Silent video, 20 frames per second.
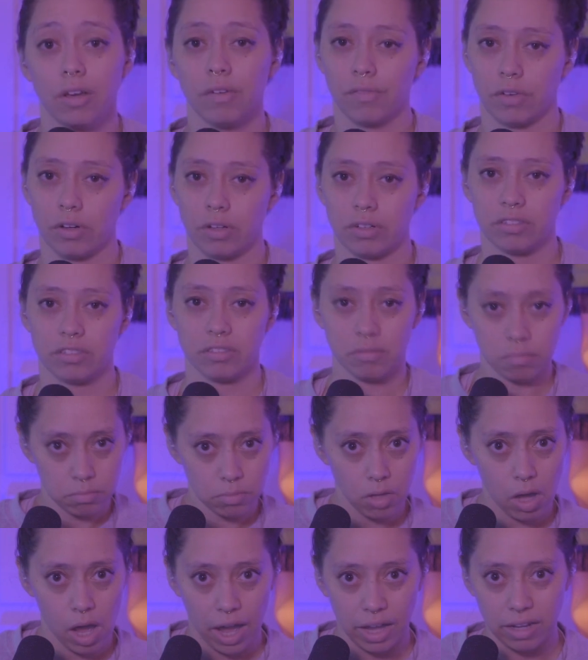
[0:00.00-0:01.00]
versus
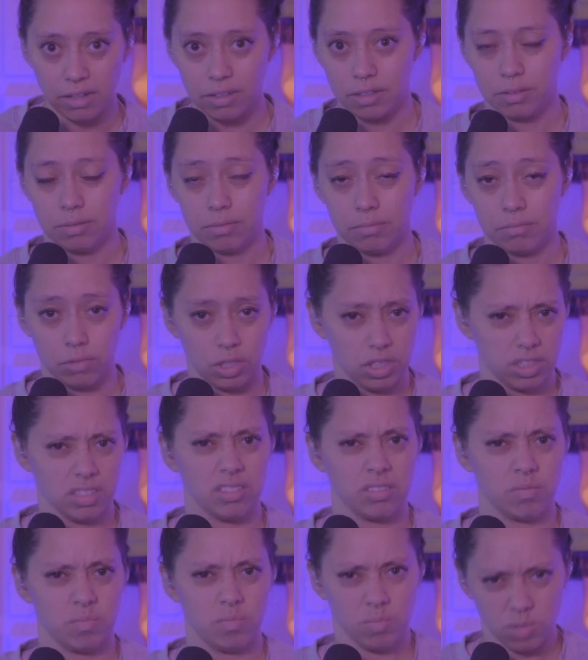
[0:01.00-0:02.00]
not, which
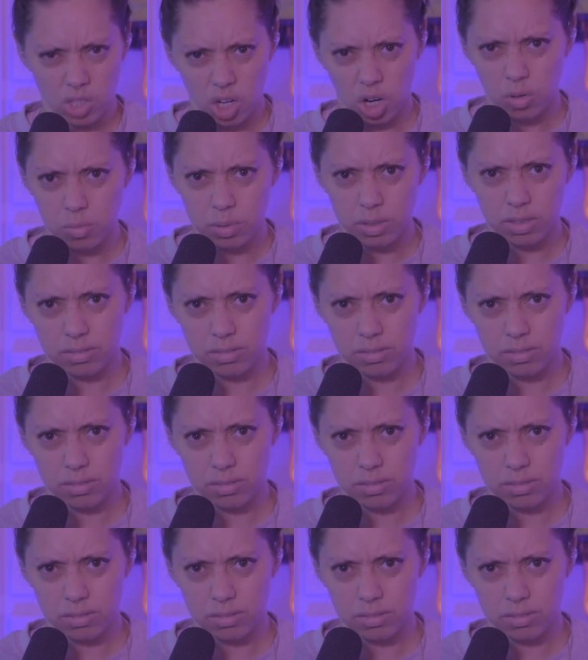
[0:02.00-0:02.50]
is dope.